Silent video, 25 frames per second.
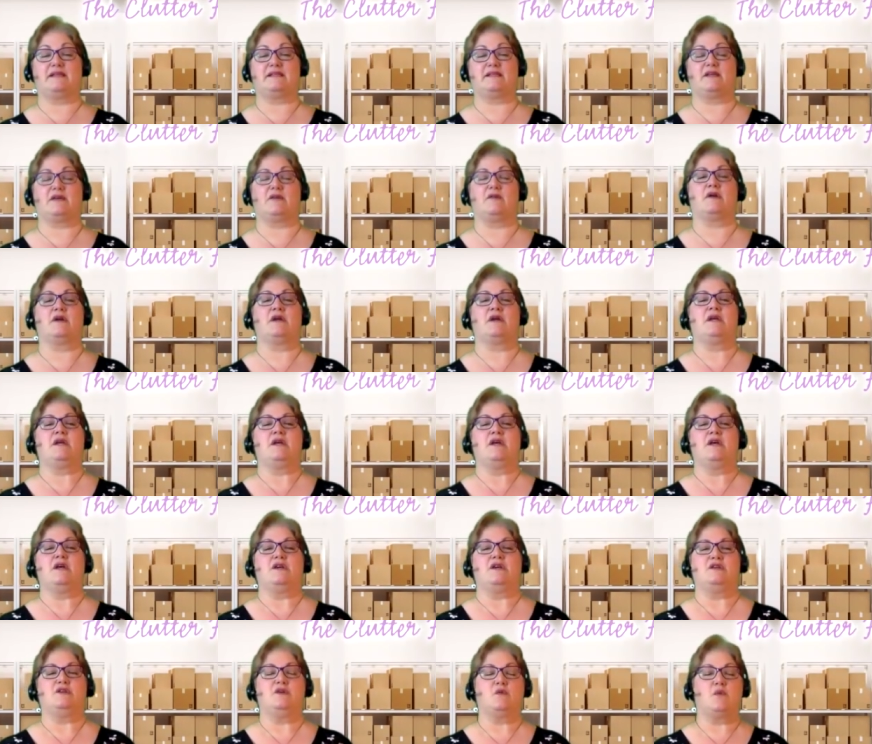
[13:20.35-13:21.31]
So
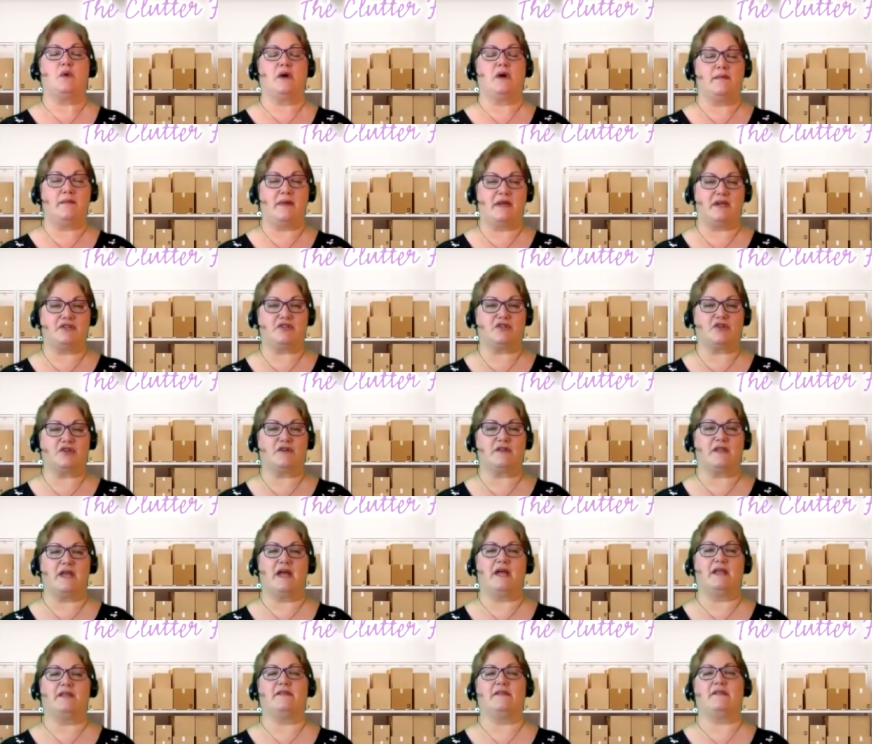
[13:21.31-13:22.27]
you want to make sure
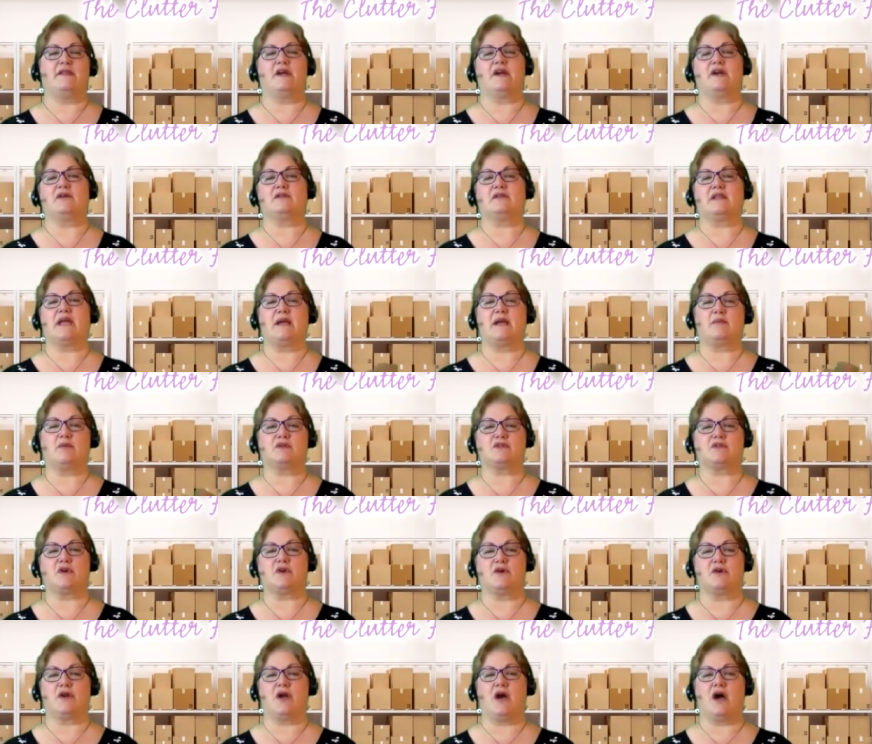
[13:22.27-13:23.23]
that their labels
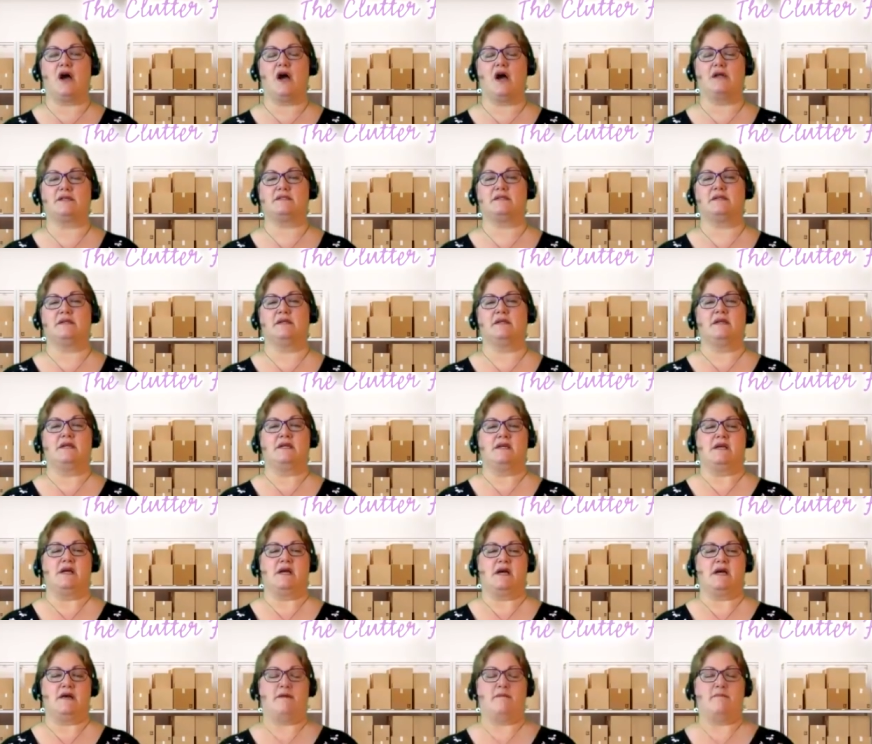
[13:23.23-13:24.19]
are not
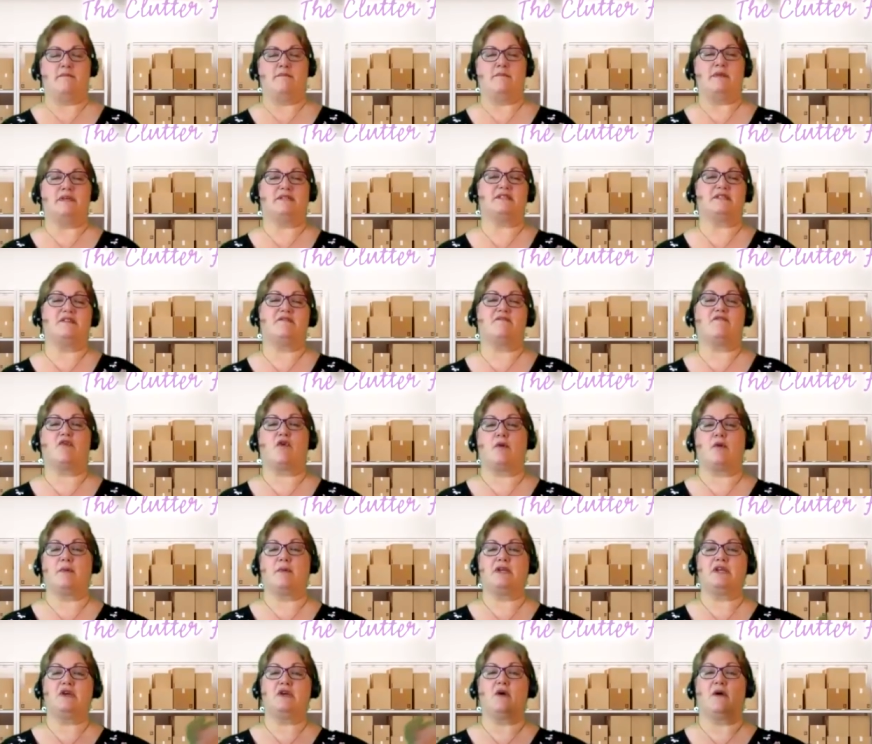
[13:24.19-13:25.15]

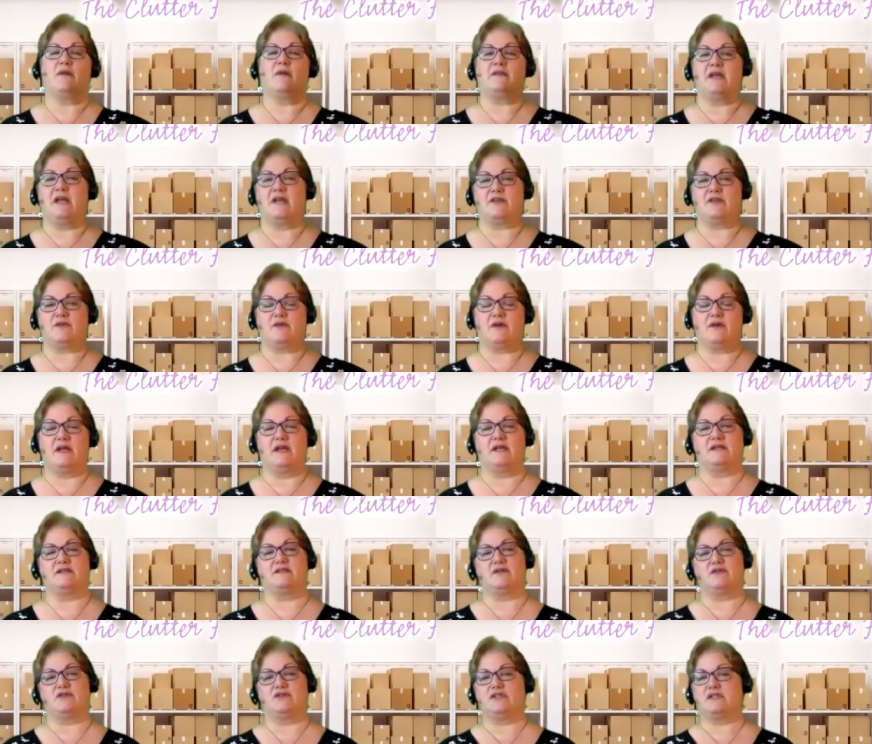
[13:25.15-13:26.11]
misinforming you on the other end.
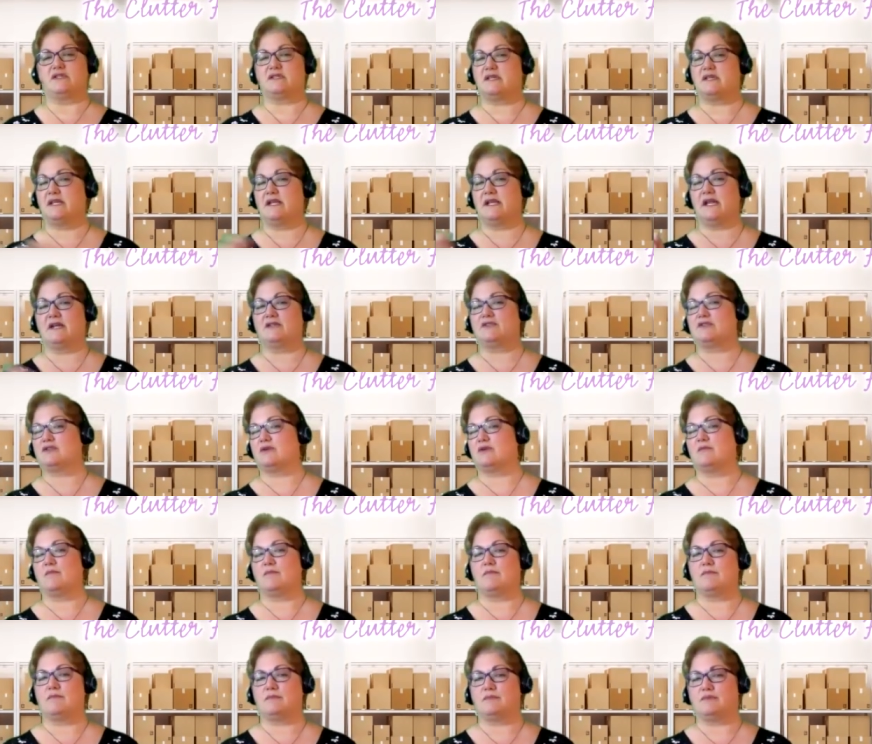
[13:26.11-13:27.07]
So just get out your
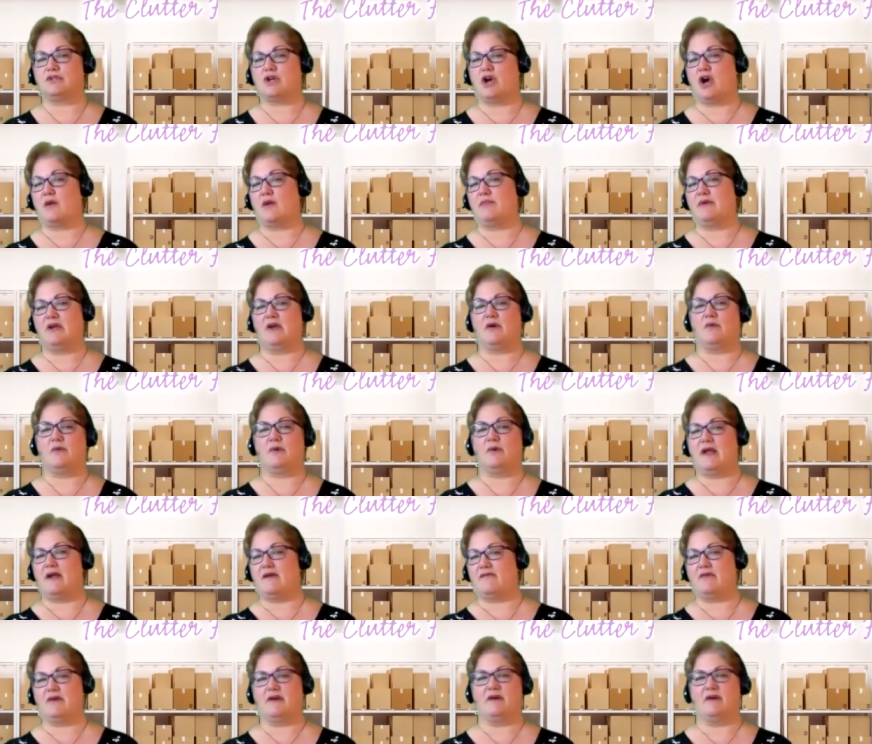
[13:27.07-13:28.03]
Sharpie or
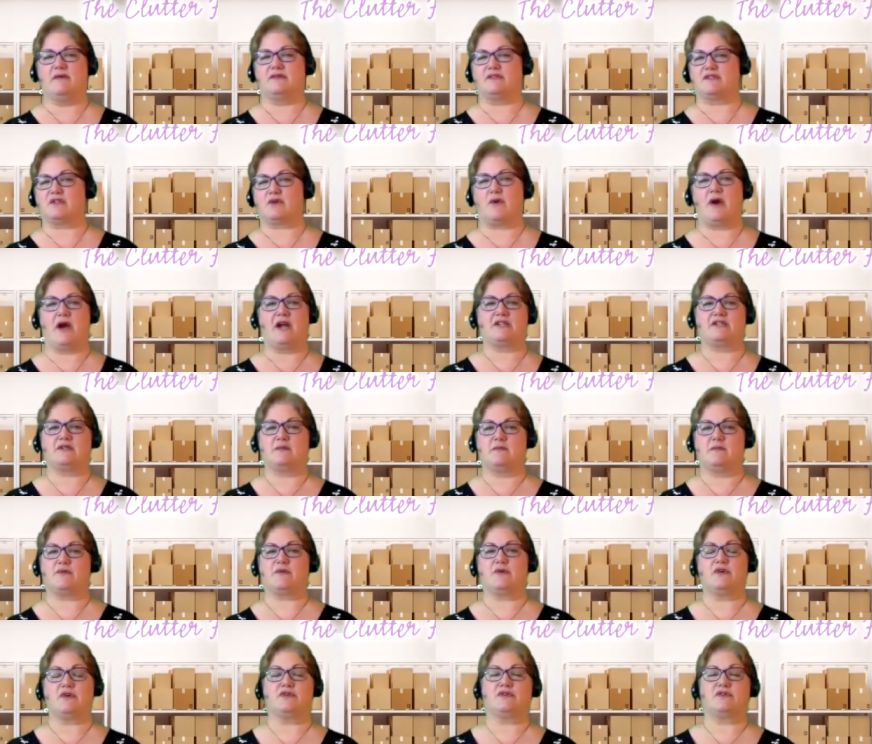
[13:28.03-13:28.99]
whatever and scratch them
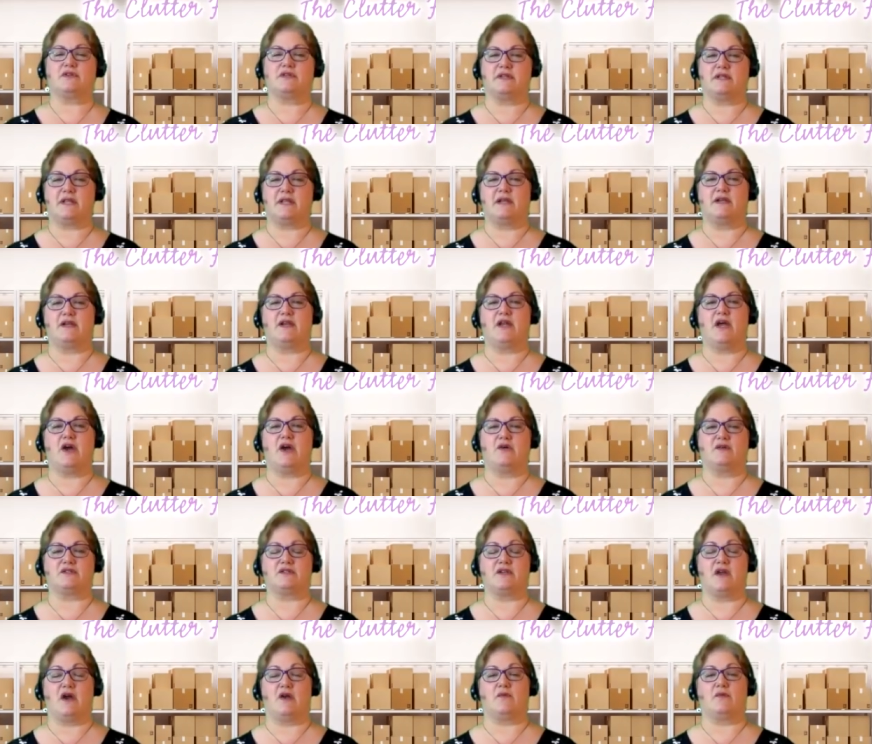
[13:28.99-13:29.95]
through so that they know
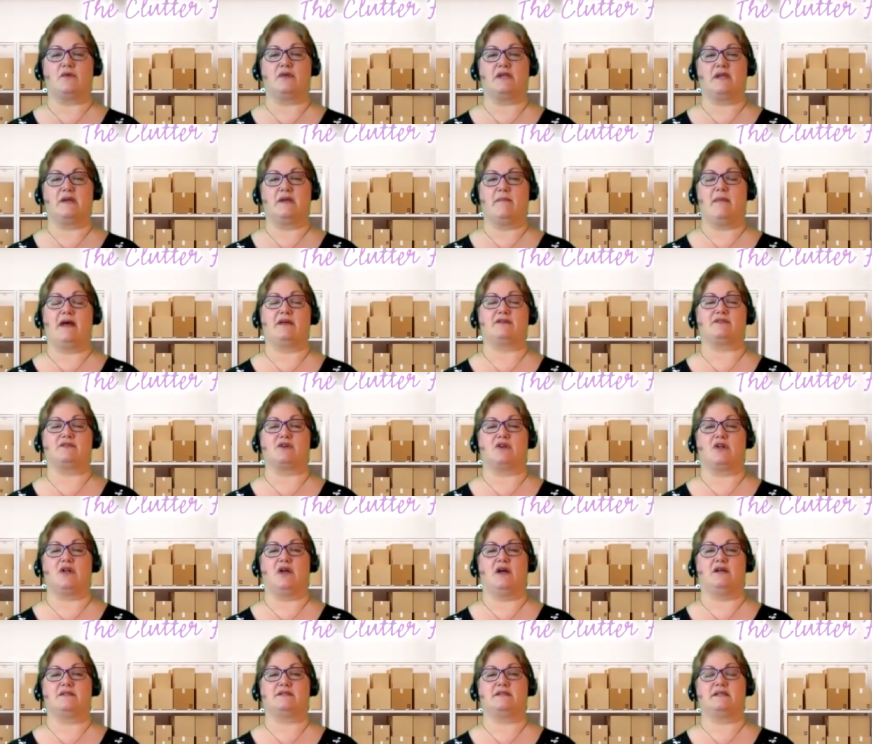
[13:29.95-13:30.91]
it's not really a master
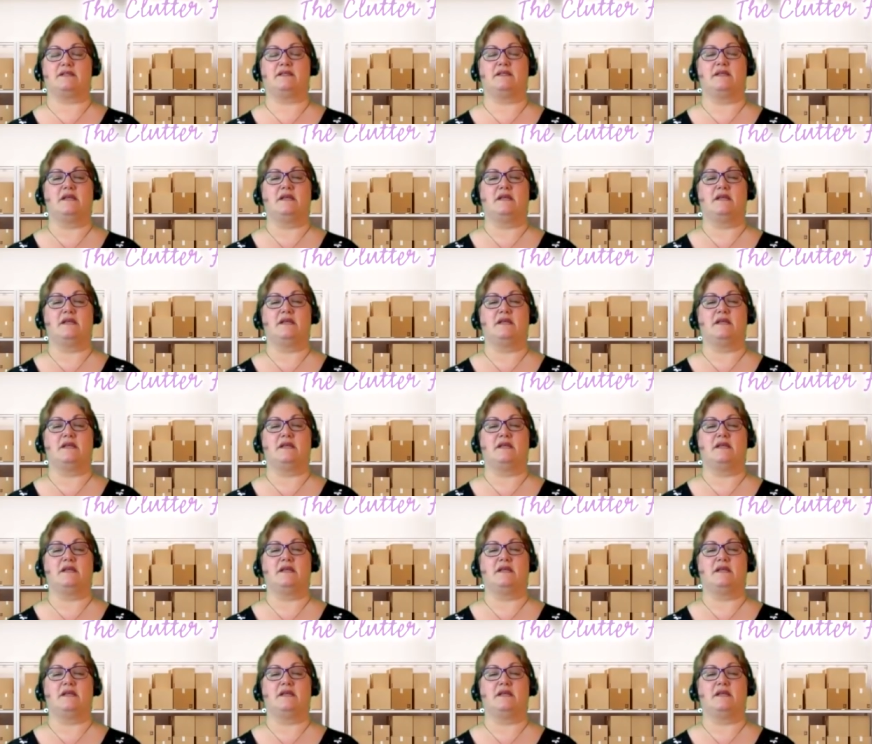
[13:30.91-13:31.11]
closet.